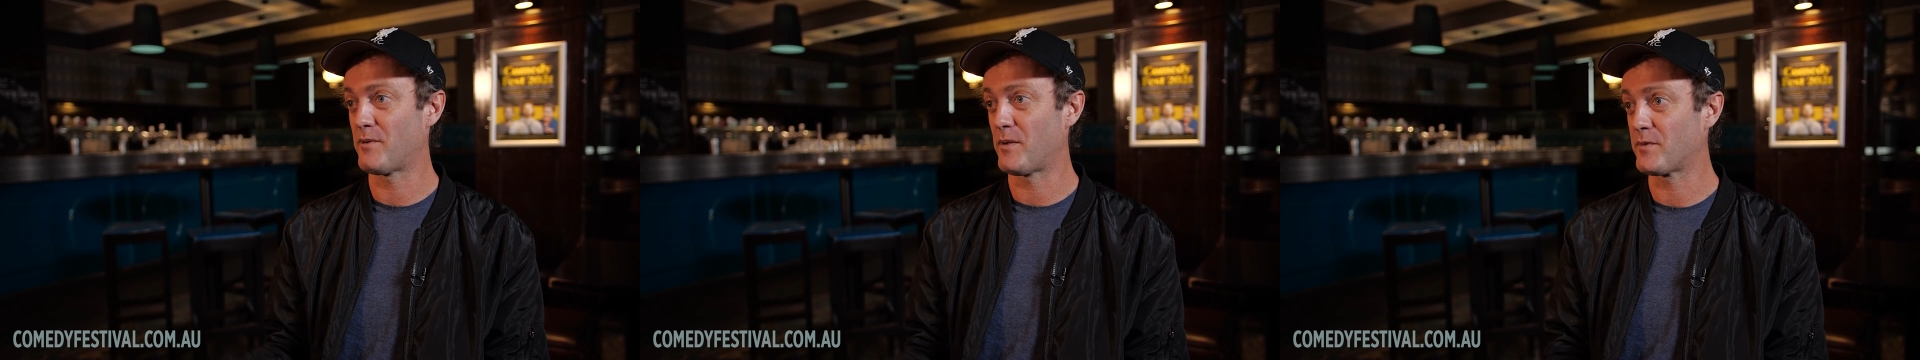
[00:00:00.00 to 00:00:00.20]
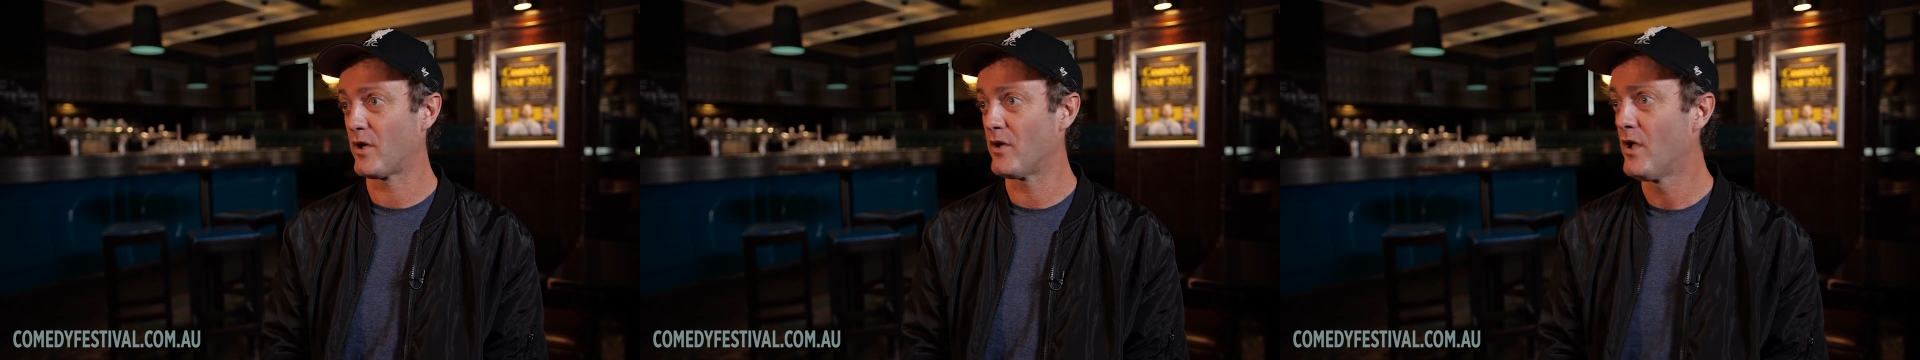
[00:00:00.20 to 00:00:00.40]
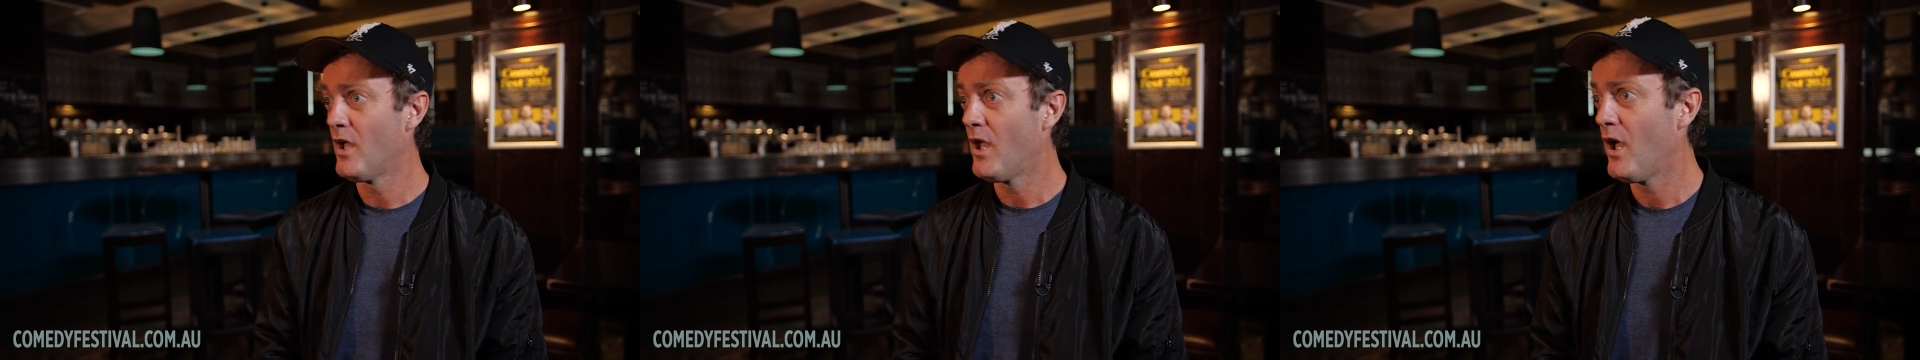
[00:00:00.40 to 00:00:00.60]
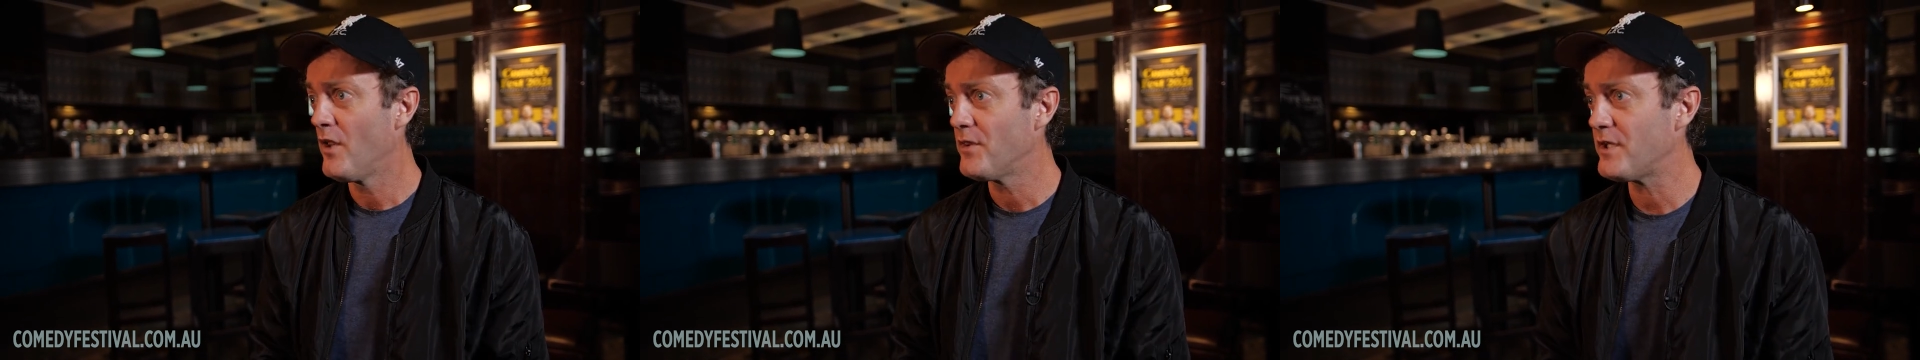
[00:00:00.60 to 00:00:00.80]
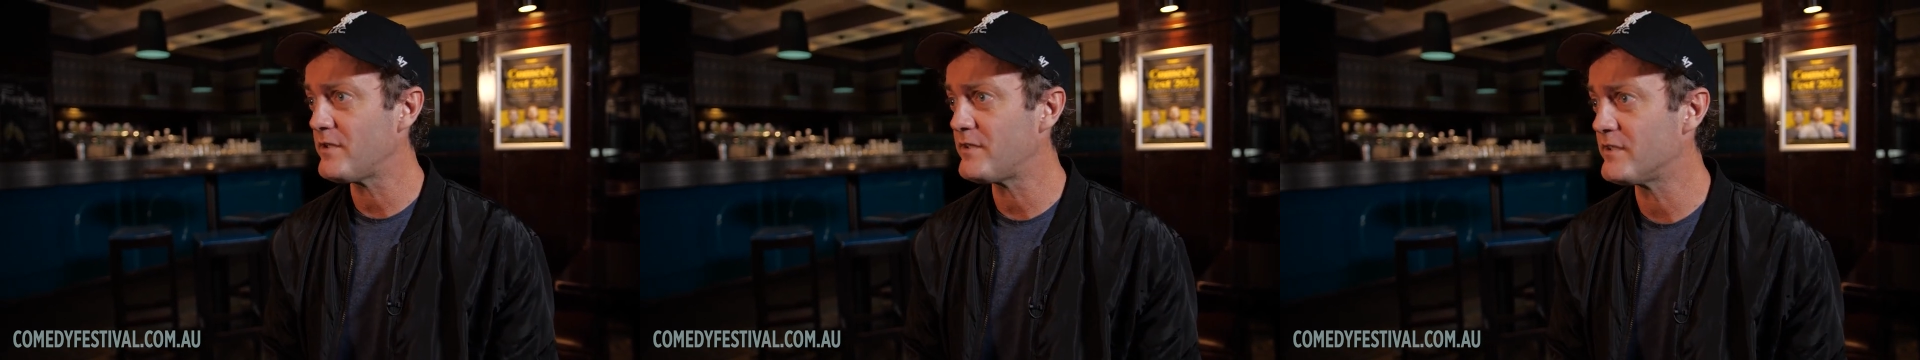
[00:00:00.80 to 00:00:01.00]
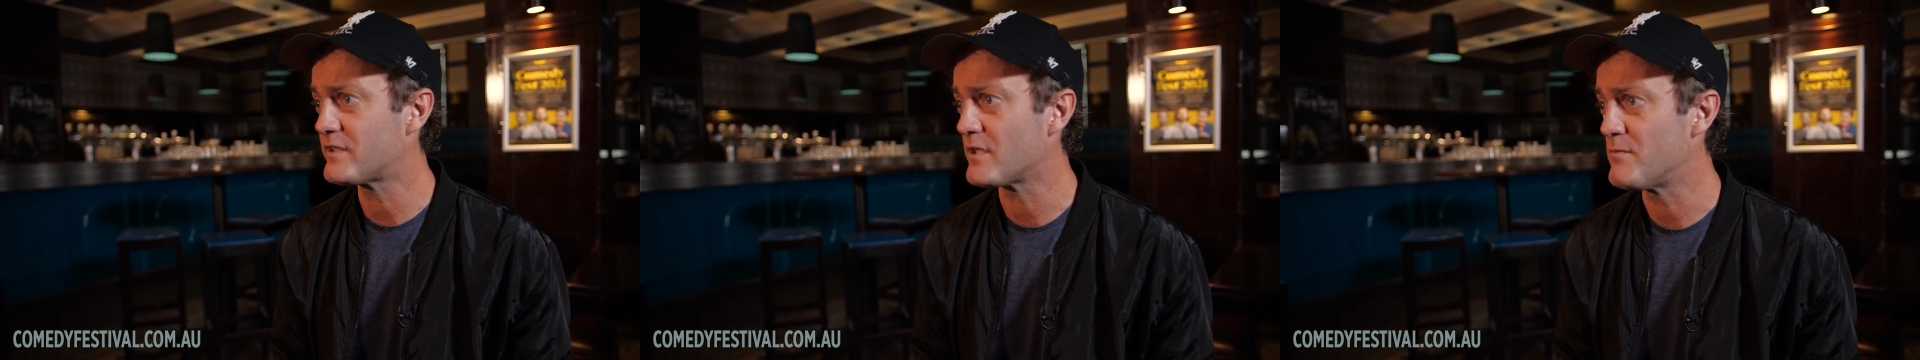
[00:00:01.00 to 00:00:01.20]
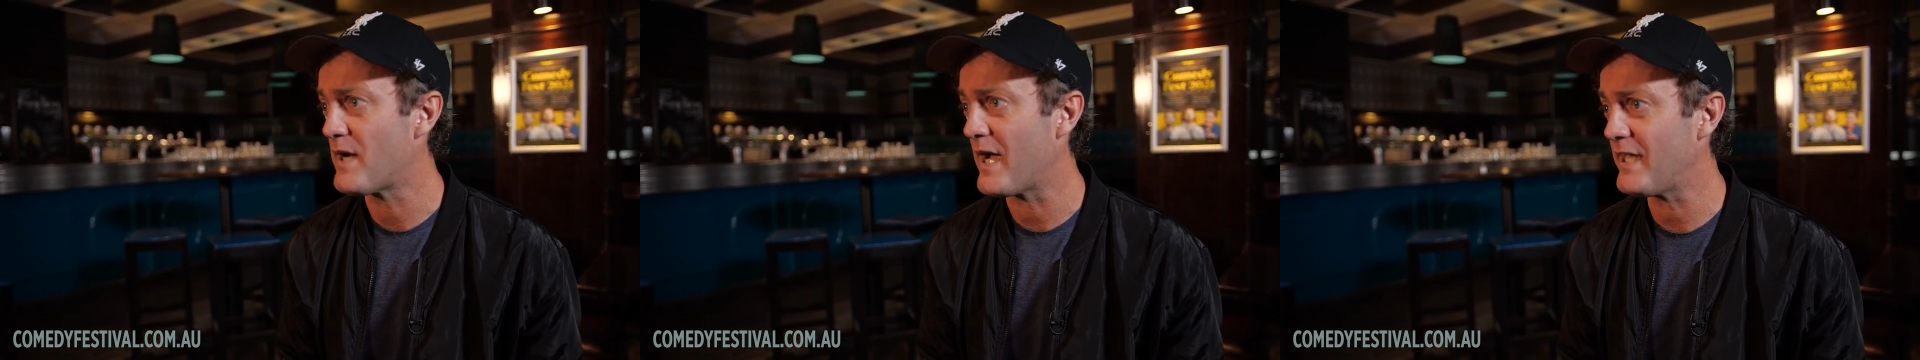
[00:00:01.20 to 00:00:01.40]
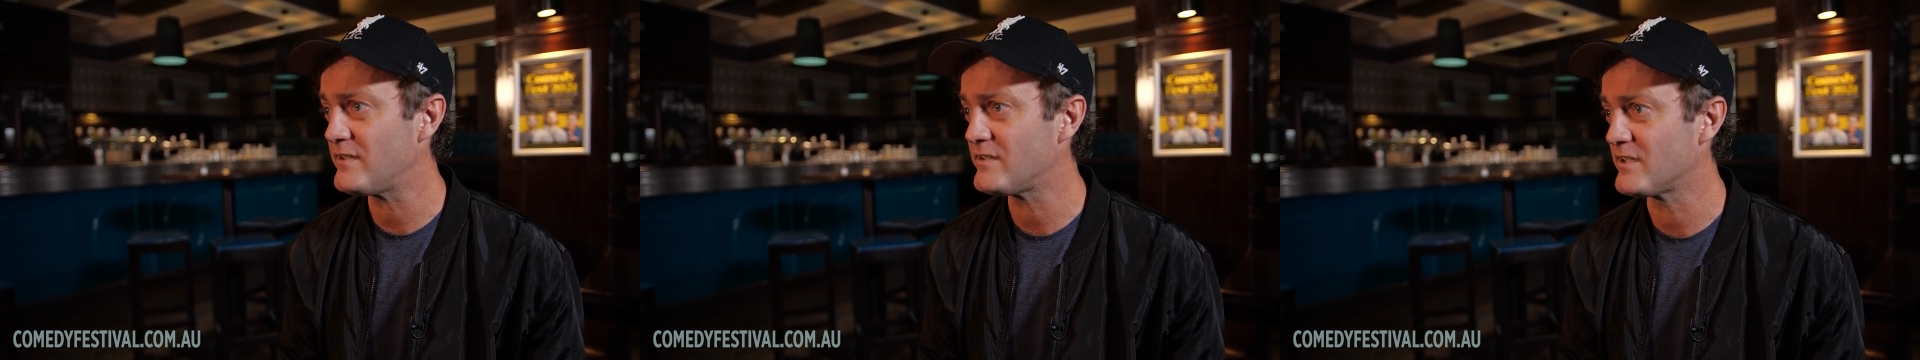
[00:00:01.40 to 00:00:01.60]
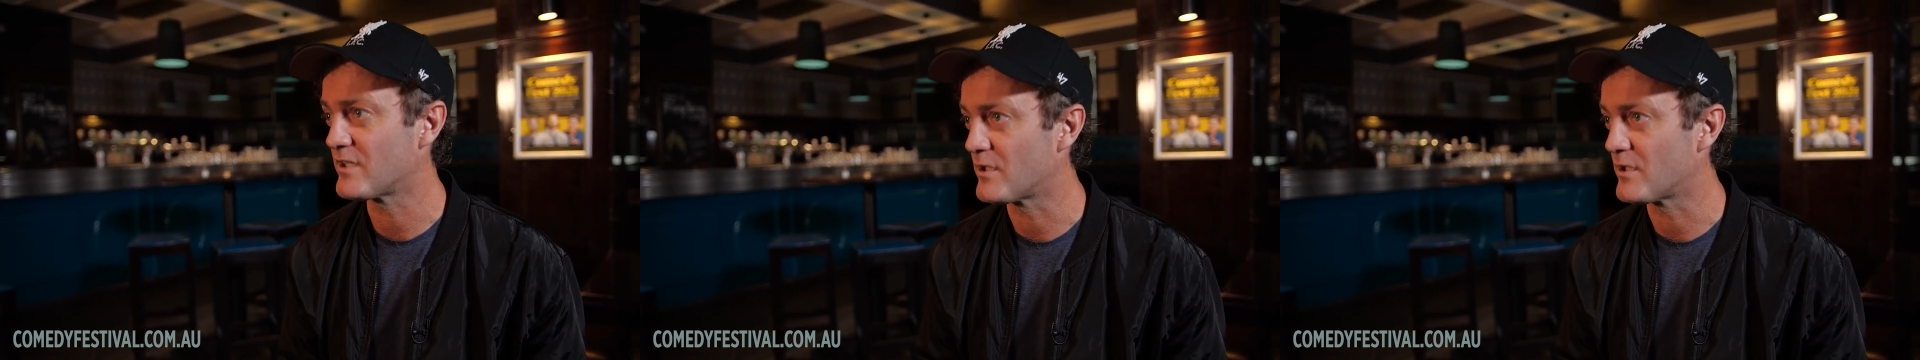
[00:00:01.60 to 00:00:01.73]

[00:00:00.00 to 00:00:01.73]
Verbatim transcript: up and go, this is amazing.